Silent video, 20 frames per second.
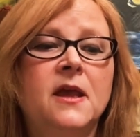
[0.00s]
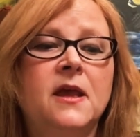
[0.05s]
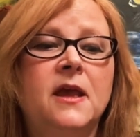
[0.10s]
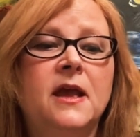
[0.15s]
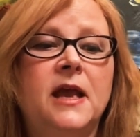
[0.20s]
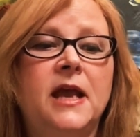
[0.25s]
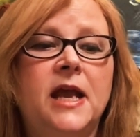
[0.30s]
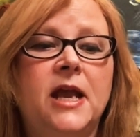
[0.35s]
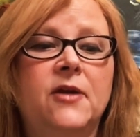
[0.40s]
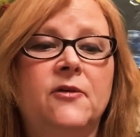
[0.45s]

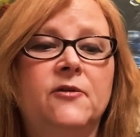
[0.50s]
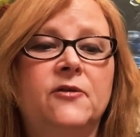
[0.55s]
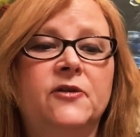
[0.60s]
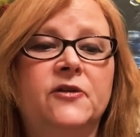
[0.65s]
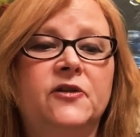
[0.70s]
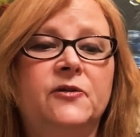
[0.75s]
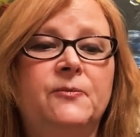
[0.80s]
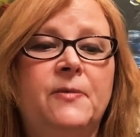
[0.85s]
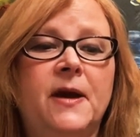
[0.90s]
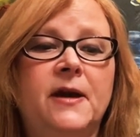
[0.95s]

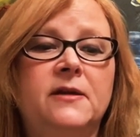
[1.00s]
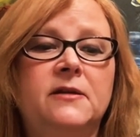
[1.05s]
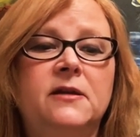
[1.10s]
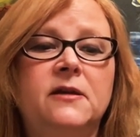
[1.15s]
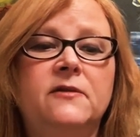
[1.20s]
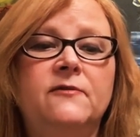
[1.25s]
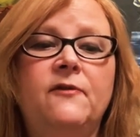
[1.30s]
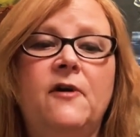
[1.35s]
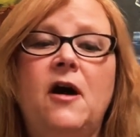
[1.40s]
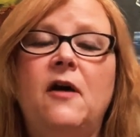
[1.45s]

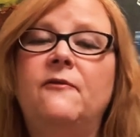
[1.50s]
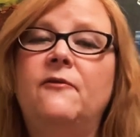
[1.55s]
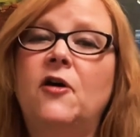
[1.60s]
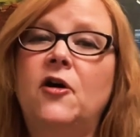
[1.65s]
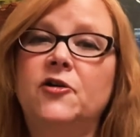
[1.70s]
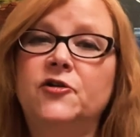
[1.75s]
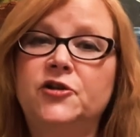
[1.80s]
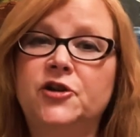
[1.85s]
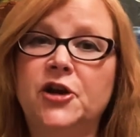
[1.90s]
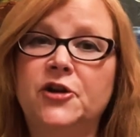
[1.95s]
irrespective of
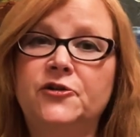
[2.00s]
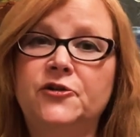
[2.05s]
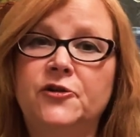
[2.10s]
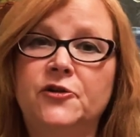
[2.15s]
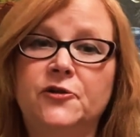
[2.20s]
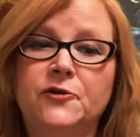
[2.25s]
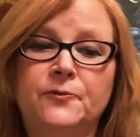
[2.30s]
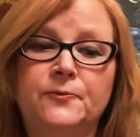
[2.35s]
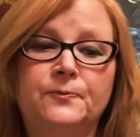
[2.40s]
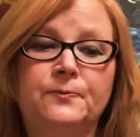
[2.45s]
our
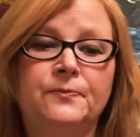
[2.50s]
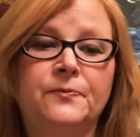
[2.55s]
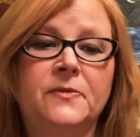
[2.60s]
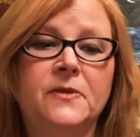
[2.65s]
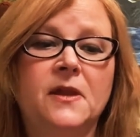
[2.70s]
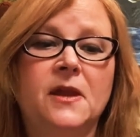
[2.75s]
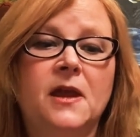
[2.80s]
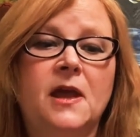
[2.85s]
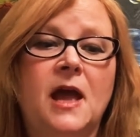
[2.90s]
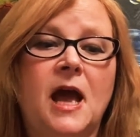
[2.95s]
gender.
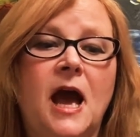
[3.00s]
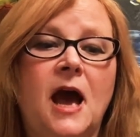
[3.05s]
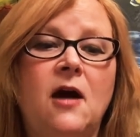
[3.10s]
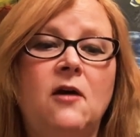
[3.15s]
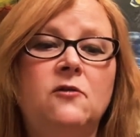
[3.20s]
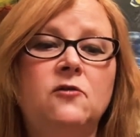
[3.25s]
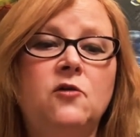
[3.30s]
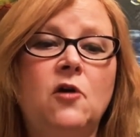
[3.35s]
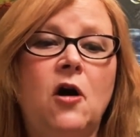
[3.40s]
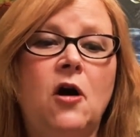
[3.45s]

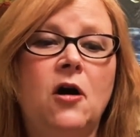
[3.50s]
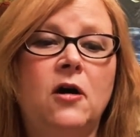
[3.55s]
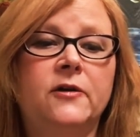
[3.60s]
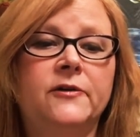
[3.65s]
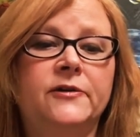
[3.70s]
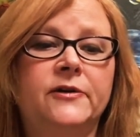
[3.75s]
How long the